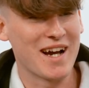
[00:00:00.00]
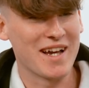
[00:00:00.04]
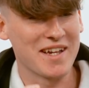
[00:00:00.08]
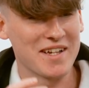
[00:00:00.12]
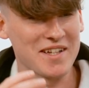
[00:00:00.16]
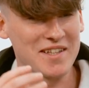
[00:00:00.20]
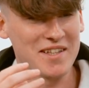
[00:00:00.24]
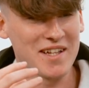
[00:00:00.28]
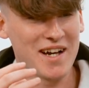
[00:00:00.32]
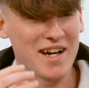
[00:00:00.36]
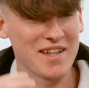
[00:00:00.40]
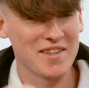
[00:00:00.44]
I
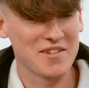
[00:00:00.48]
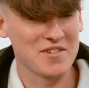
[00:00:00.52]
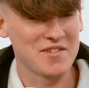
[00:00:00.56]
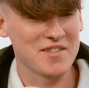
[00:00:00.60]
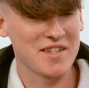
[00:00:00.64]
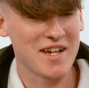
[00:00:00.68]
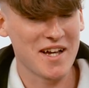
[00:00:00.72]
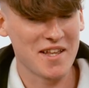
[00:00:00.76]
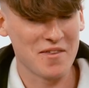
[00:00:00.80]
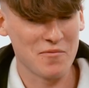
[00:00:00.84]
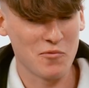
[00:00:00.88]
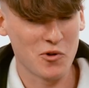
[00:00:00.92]
can
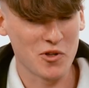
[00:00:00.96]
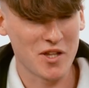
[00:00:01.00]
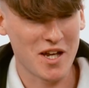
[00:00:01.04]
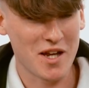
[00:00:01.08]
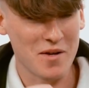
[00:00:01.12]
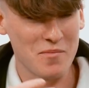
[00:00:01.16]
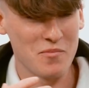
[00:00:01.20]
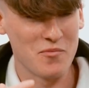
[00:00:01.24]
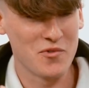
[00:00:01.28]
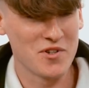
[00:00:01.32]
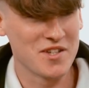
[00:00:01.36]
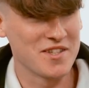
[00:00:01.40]
understand what
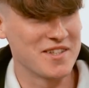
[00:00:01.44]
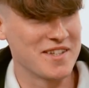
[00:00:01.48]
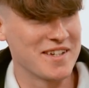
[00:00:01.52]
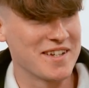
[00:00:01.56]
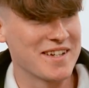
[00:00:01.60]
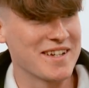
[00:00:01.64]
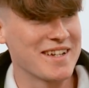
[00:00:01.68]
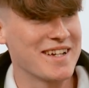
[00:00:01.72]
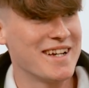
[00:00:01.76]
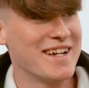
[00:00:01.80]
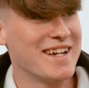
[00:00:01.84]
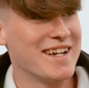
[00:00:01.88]
I'm
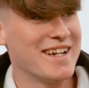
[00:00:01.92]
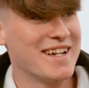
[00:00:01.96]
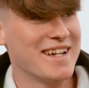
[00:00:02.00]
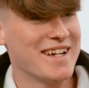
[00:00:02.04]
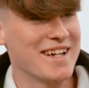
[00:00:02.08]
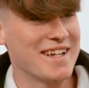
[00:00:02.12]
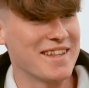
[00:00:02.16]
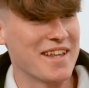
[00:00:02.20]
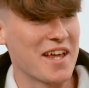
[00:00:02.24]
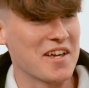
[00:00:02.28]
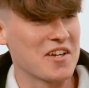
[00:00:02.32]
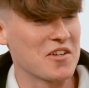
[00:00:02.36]
reading
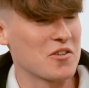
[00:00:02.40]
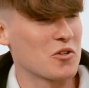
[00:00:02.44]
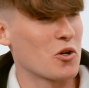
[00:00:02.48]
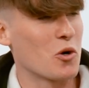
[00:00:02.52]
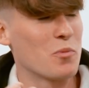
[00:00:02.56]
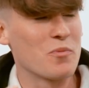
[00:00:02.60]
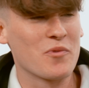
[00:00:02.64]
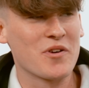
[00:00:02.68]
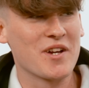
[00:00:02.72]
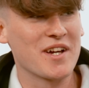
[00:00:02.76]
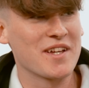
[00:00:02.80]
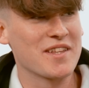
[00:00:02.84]
and I can
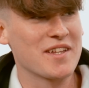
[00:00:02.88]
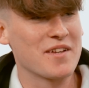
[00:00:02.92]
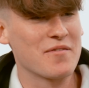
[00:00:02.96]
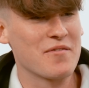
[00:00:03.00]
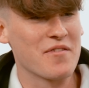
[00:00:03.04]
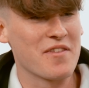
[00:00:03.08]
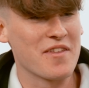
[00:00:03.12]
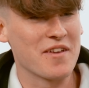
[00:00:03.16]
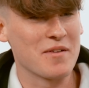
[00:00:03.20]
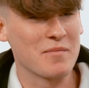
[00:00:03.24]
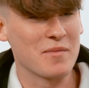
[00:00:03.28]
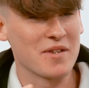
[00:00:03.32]
comprehend
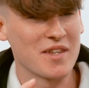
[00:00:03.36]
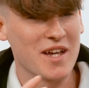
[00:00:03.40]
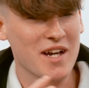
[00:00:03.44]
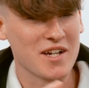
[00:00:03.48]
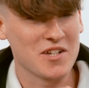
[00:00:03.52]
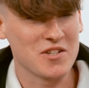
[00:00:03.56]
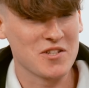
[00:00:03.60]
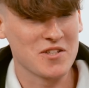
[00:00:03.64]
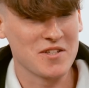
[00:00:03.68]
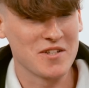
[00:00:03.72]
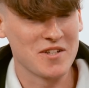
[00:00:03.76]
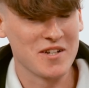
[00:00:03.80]
everything, but
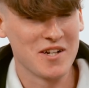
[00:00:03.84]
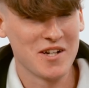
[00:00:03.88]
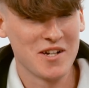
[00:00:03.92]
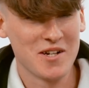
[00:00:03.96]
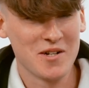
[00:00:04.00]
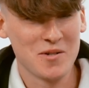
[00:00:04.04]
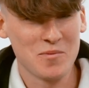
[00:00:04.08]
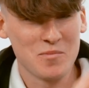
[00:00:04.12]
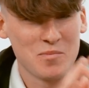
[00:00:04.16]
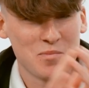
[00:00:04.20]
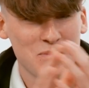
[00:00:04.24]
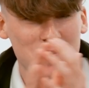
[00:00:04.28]
actually
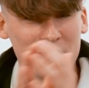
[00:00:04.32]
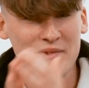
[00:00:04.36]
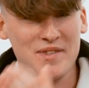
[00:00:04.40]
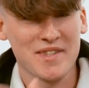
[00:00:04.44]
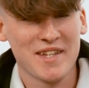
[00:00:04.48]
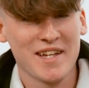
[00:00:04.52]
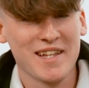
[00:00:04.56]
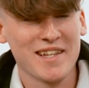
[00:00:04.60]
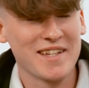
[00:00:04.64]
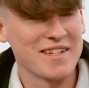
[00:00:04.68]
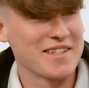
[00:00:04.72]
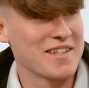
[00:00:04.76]

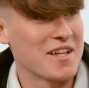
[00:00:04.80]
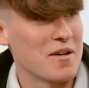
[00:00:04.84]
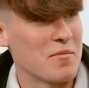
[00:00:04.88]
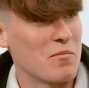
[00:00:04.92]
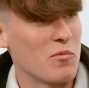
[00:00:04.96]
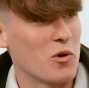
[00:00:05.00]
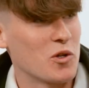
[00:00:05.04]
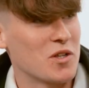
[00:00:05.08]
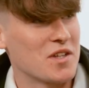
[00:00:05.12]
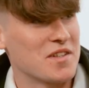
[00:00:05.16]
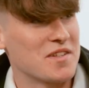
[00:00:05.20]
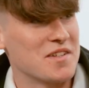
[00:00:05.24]
telling them
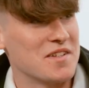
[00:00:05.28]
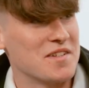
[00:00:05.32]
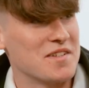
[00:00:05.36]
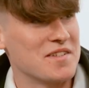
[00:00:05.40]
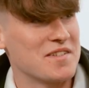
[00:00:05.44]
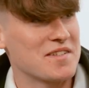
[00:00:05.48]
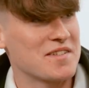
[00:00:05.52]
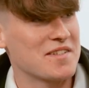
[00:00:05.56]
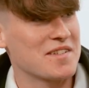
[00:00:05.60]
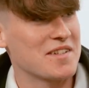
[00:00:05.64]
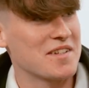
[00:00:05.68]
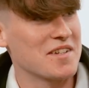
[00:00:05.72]
what it
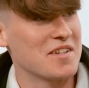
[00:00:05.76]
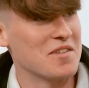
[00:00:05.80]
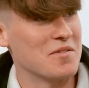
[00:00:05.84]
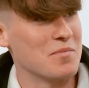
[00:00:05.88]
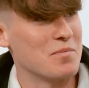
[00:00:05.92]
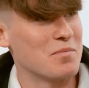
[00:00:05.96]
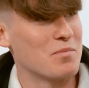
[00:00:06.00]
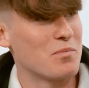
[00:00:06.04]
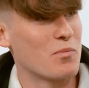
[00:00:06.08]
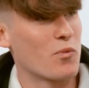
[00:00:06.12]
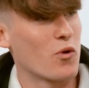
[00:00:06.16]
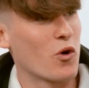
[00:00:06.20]
is in
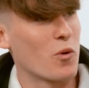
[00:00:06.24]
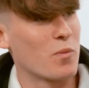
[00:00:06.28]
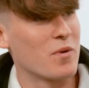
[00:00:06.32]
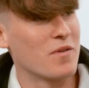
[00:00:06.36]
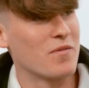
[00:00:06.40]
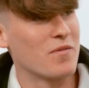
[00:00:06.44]
proper